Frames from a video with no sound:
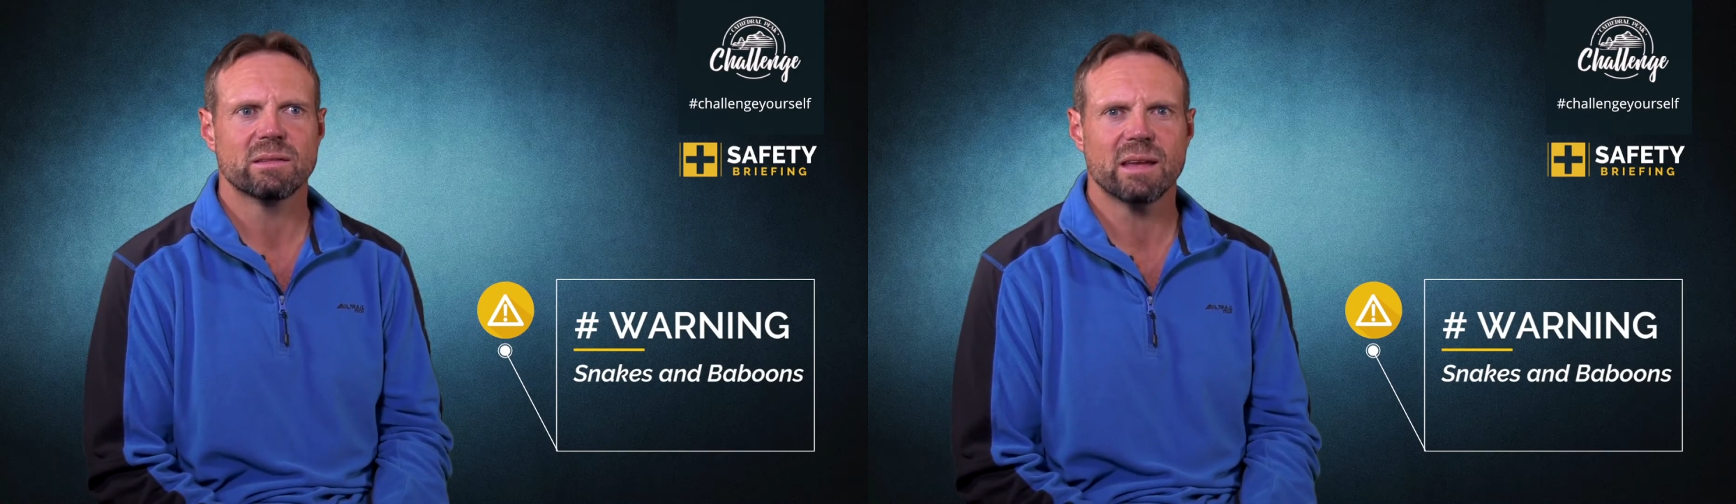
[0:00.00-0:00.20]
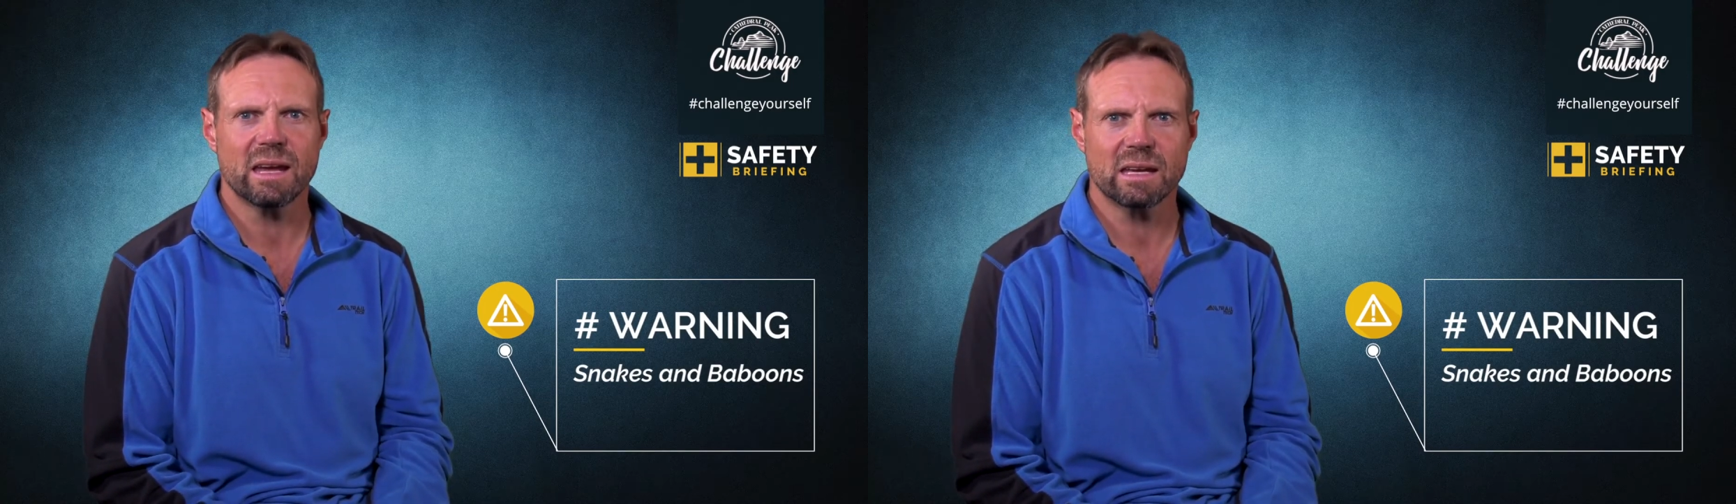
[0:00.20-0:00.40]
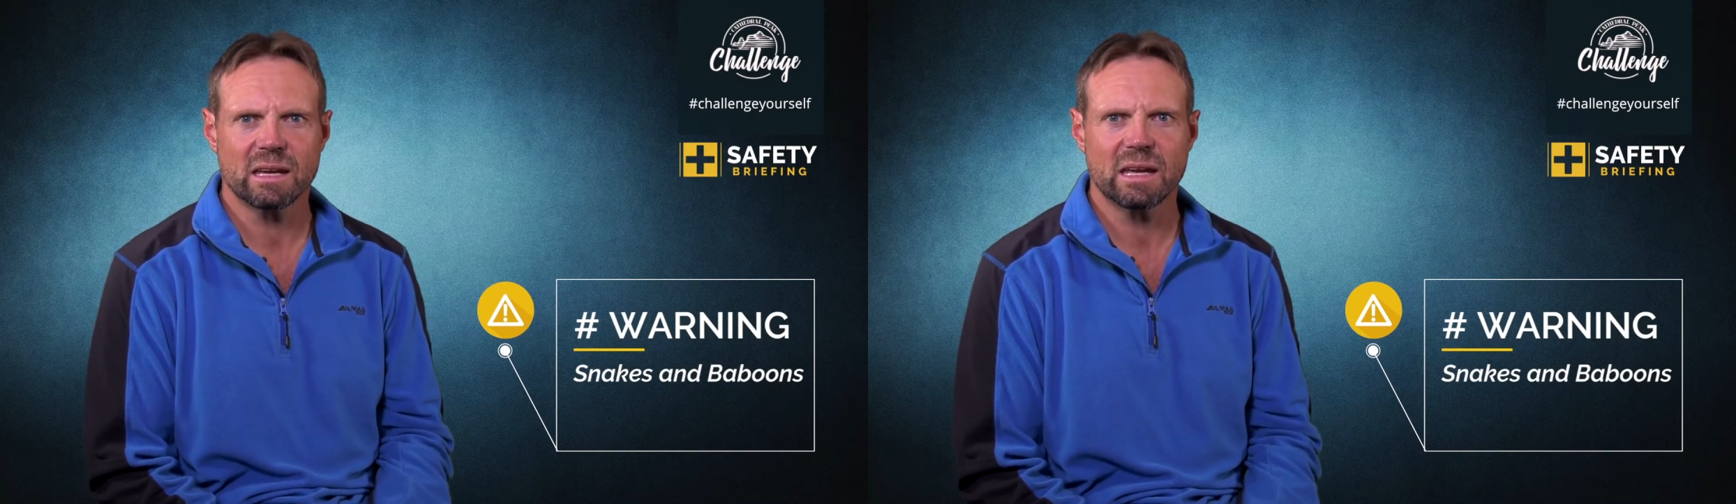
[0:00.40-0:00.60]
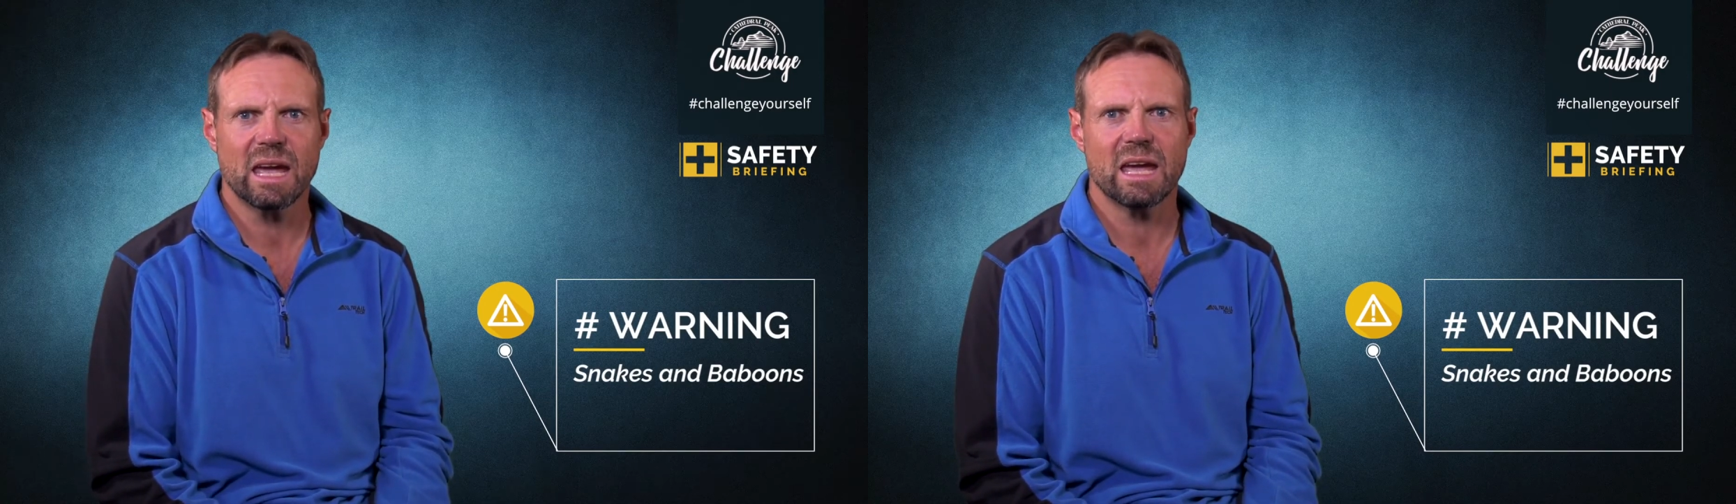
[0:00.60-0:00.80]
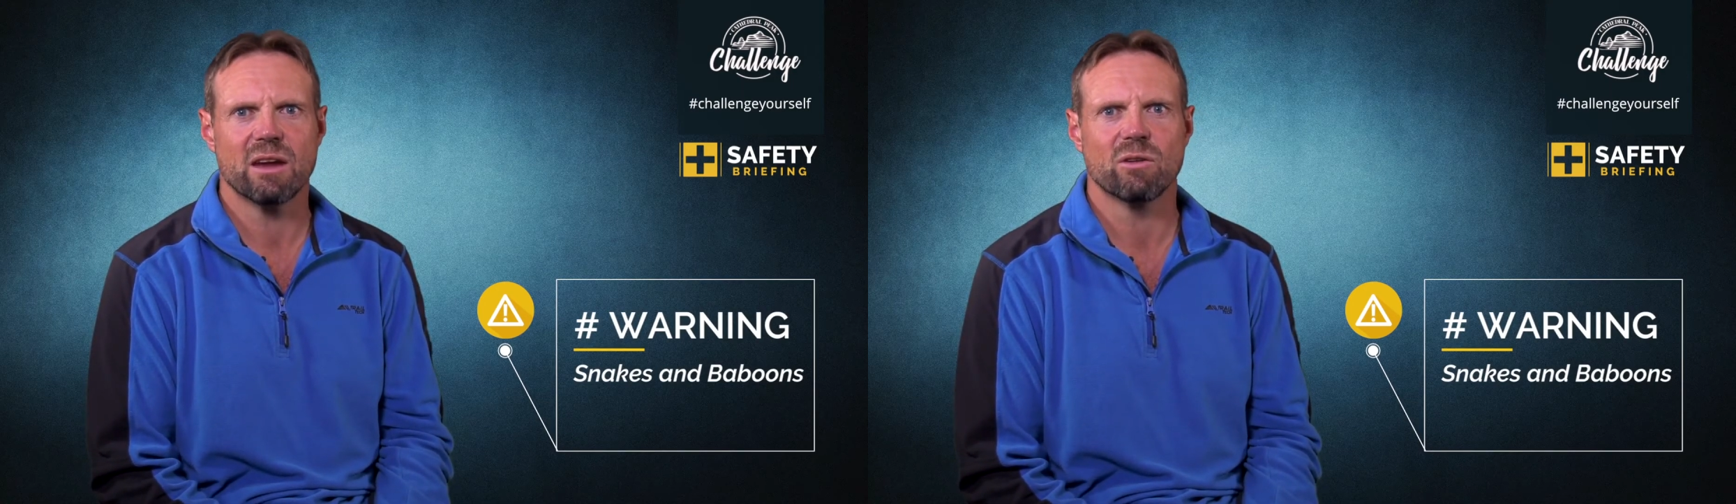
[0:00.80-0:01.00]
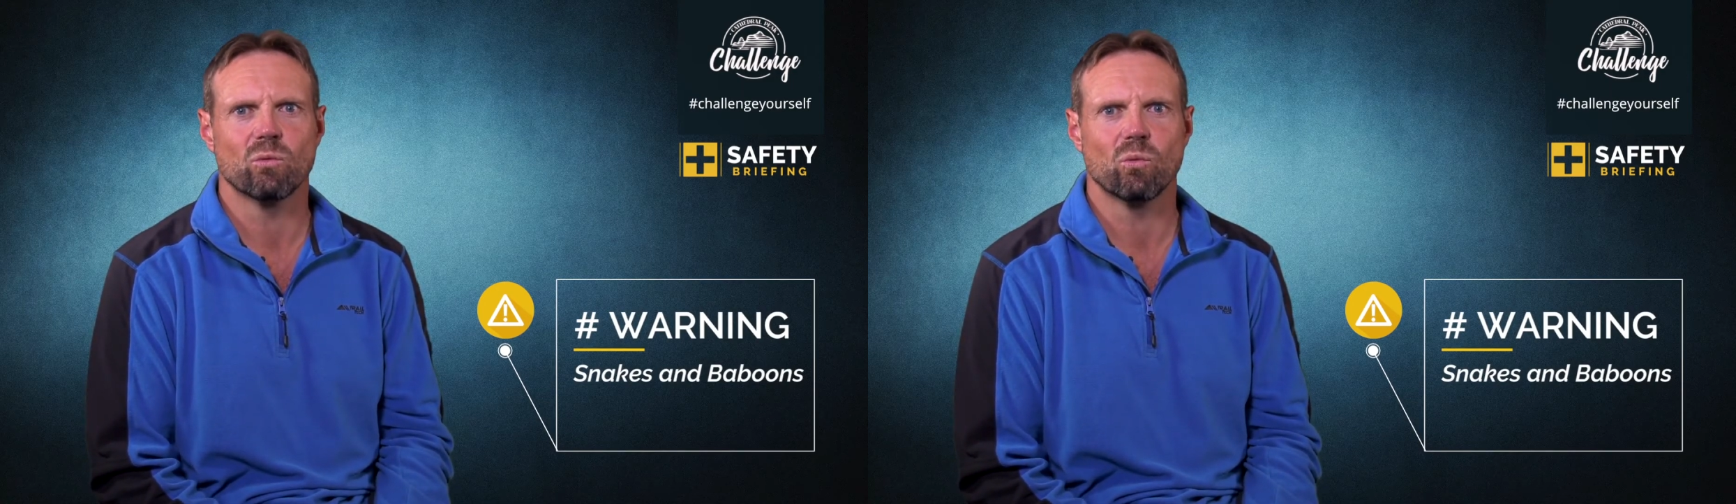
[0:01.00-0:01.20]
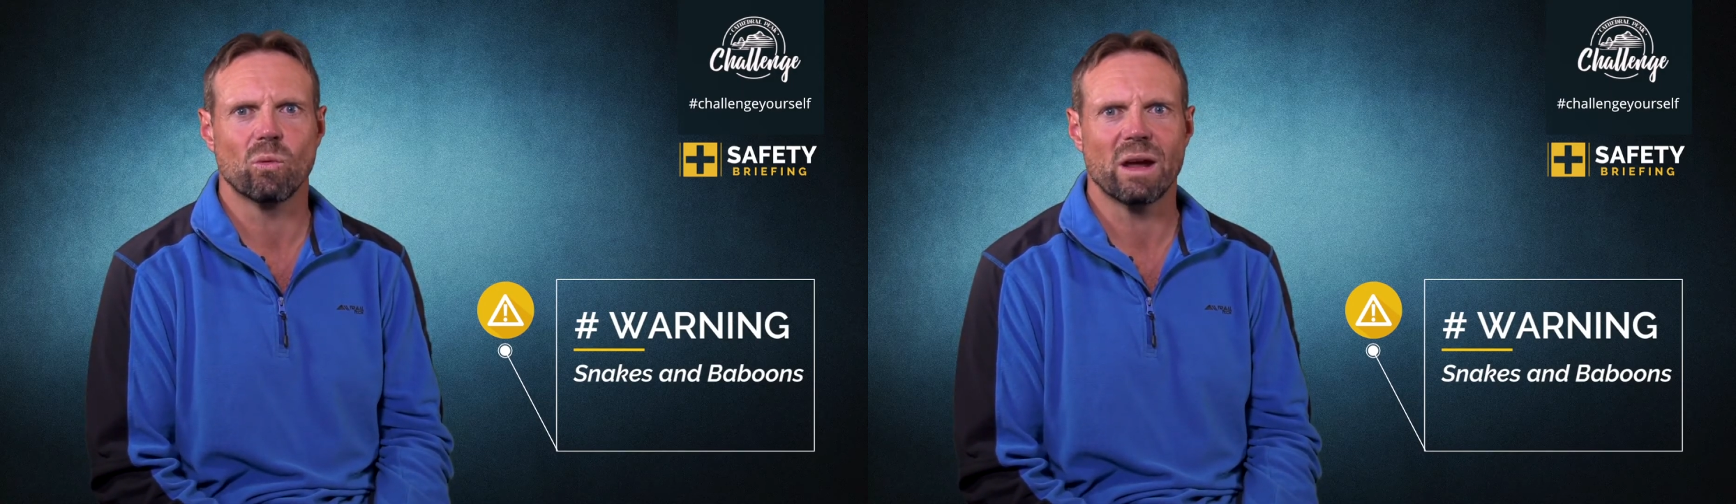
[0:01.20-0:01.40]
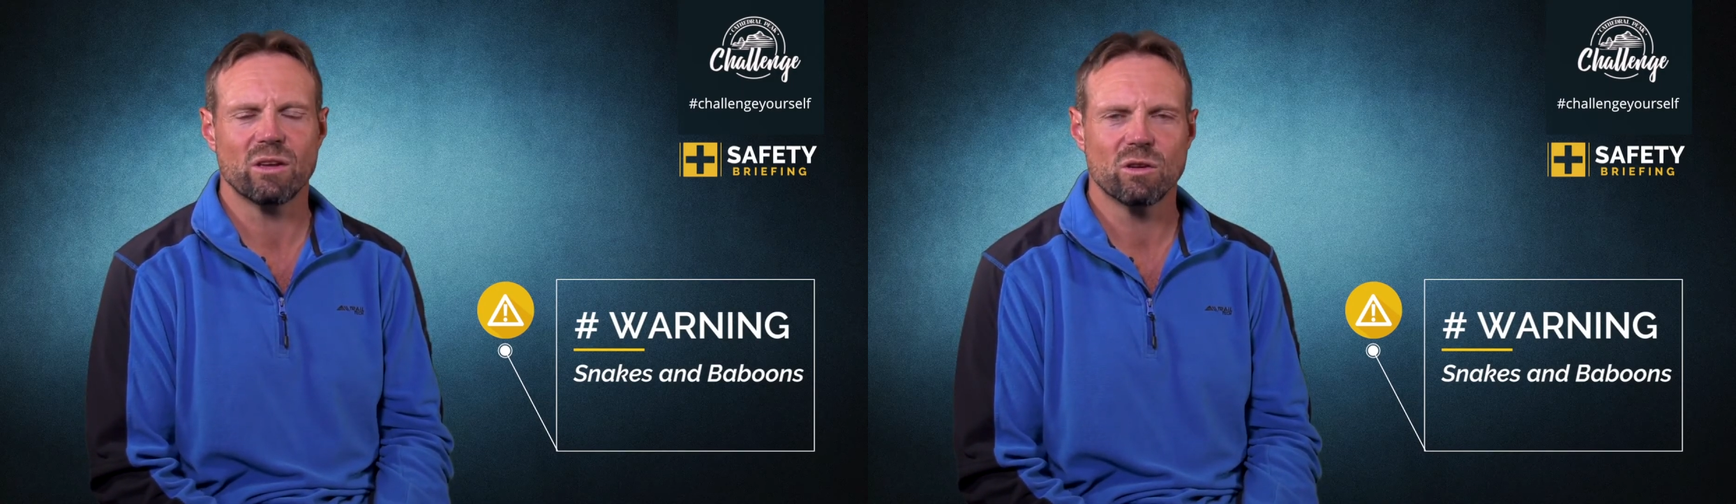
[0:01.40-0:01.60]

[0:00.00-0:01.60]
Take care where